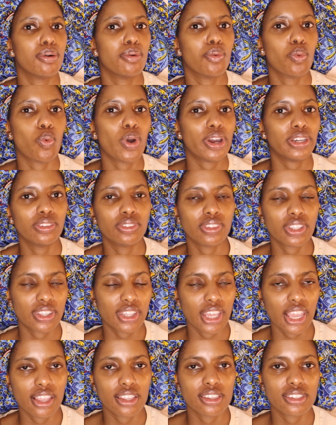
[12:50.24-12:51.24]
one of the
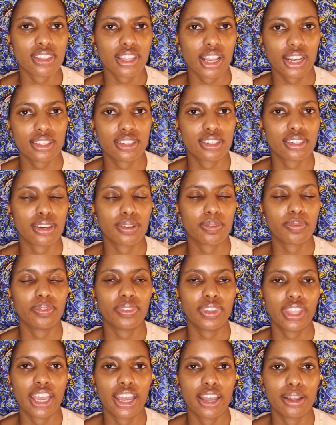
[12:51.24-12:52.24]
things that
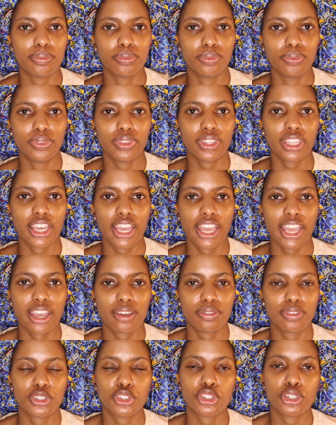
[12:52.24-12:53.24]

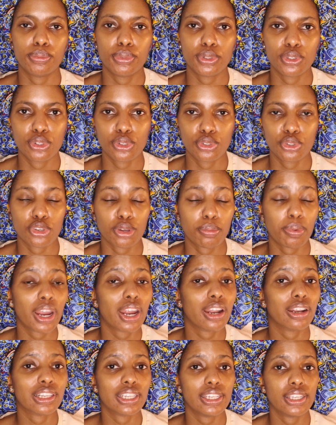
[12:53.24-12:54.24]
have attributed to
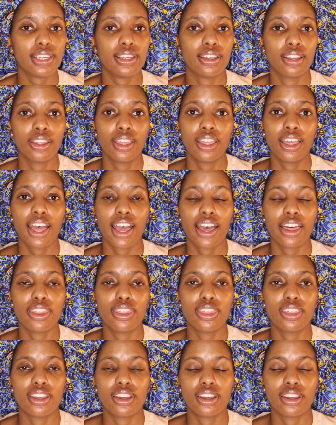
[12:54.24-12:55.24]
apparently
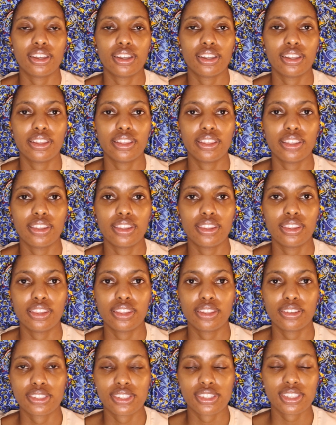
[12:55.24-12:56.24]
the
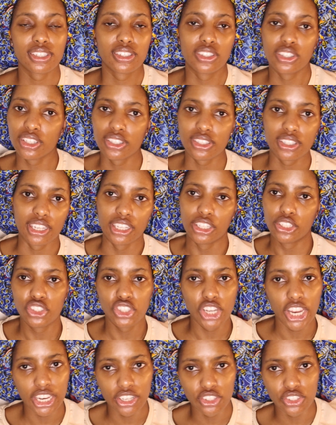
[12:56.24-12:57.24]
statistic
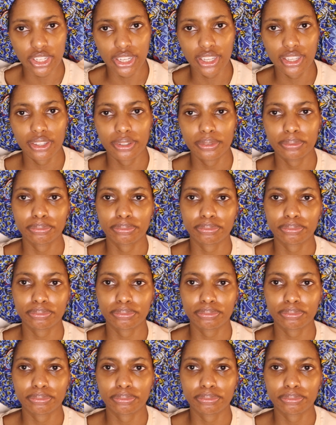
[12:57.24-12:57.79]
changing.